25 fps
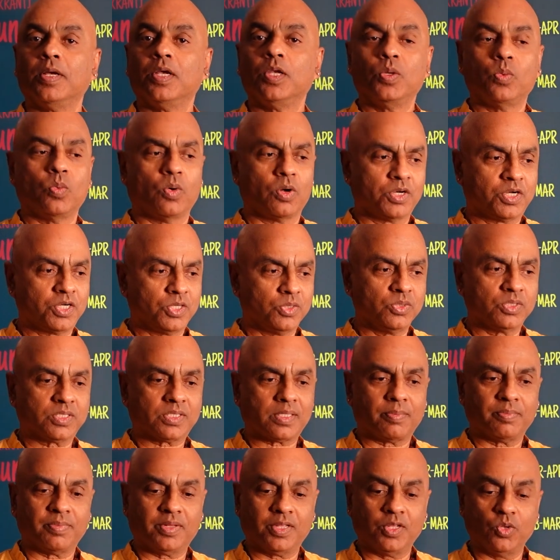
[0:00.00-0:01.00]
You want to do
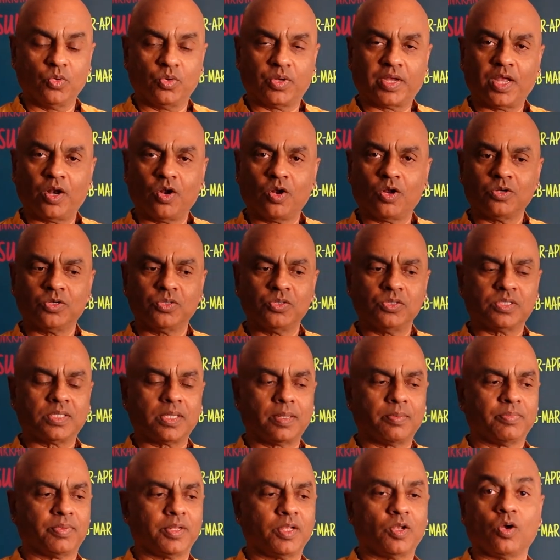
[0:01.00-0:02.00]
something, you cannot do
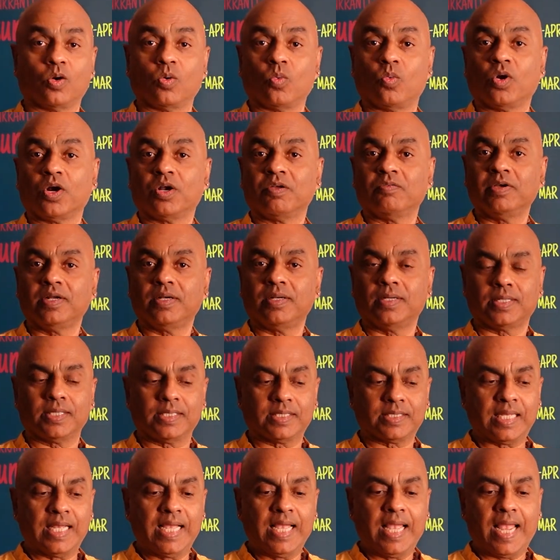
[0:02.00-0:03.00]
something, or whatever it
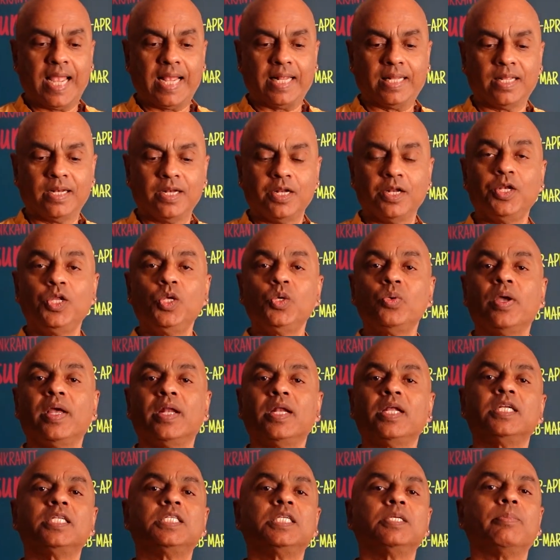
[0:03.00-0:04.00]
is, and then a new
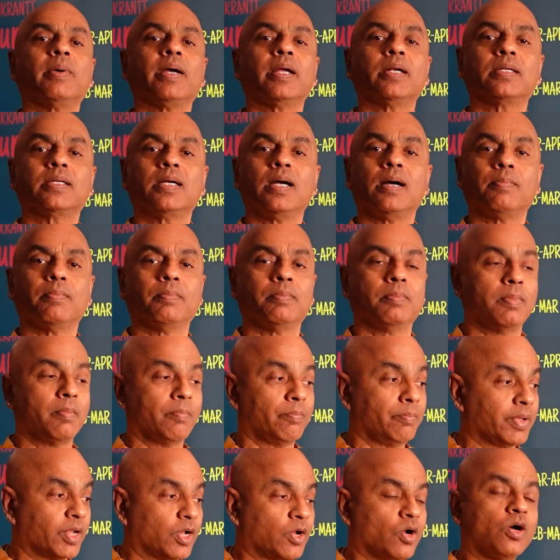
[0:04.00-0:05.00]
energy might come
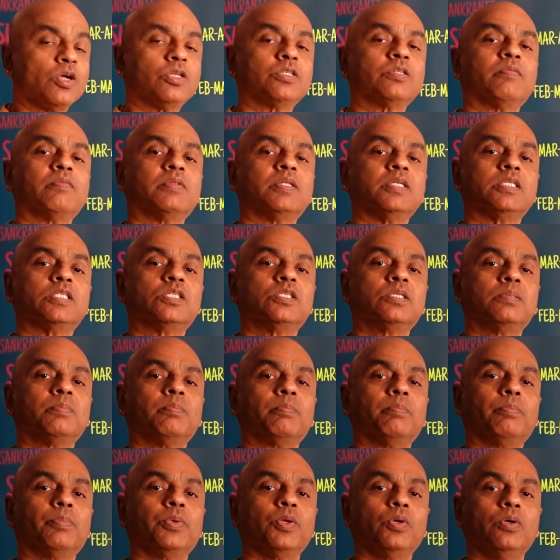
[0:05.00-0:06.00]
because of this
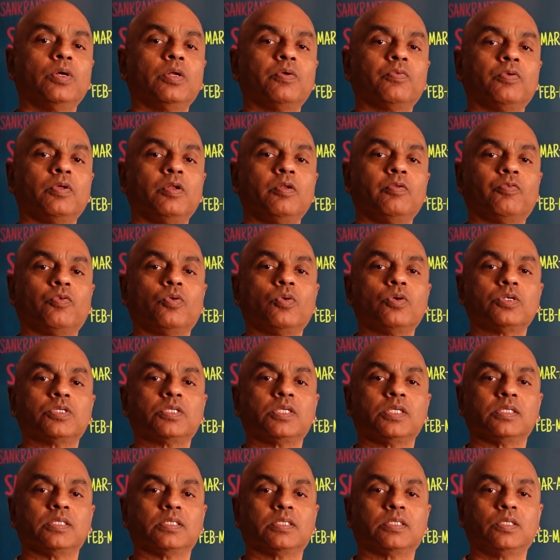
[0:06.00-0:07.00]
beautiful
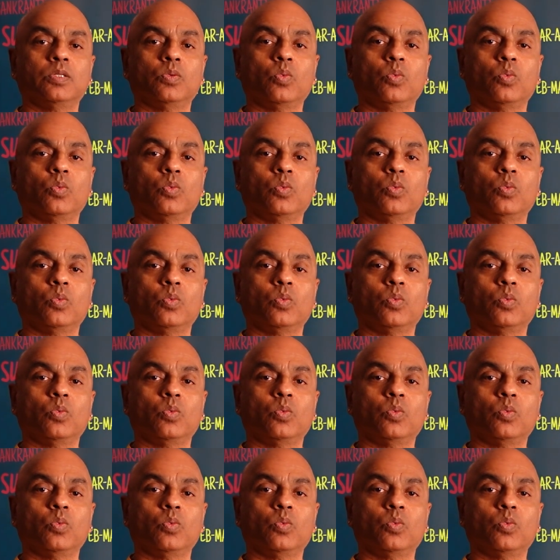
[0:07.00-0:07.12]
forces.